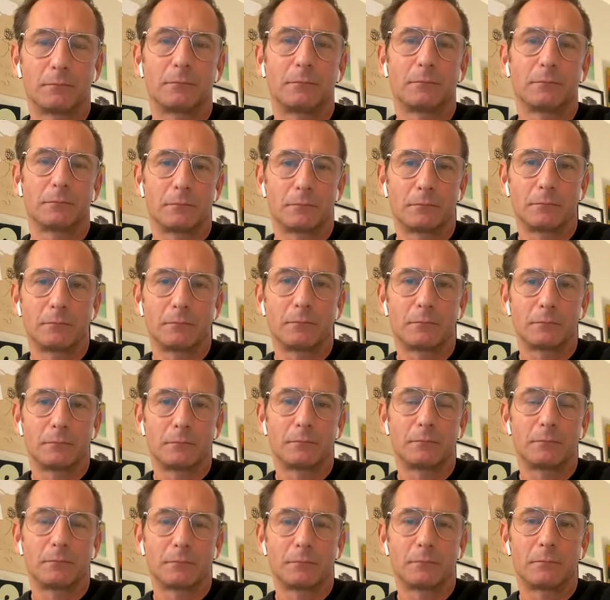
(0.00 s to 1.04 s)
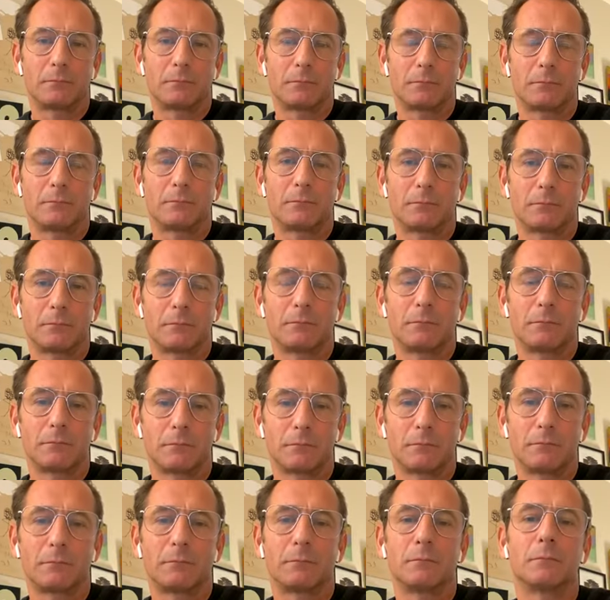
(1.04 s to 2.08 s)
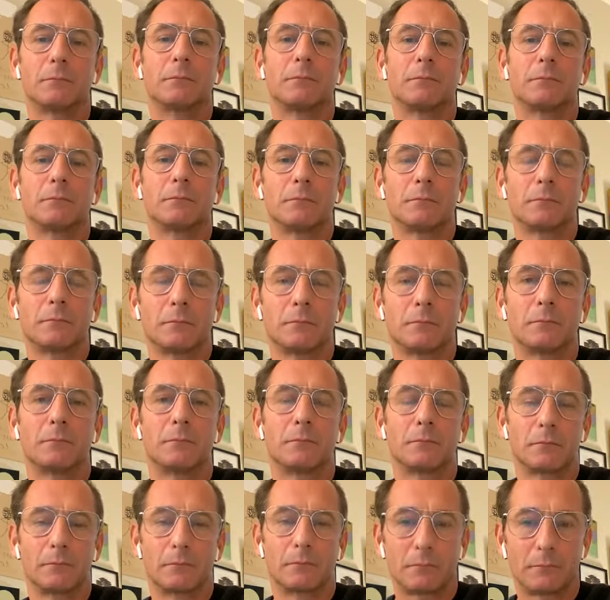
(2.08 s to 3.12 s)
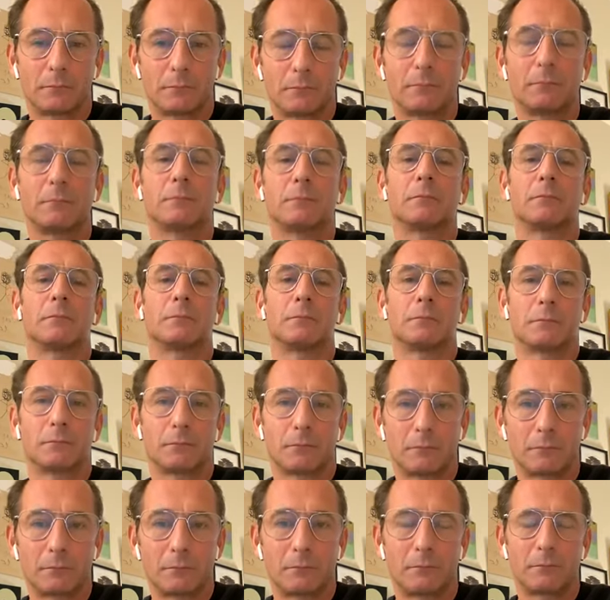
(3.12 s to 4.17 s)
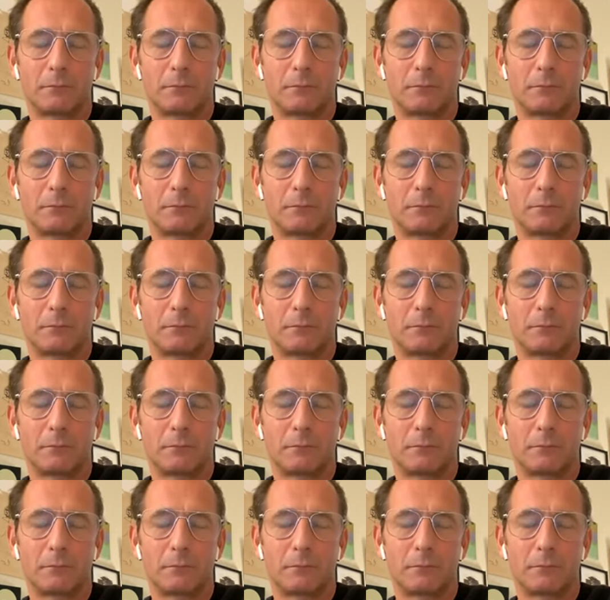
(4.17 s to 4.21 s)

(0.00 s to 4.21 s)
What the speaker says: The person shown says nothing.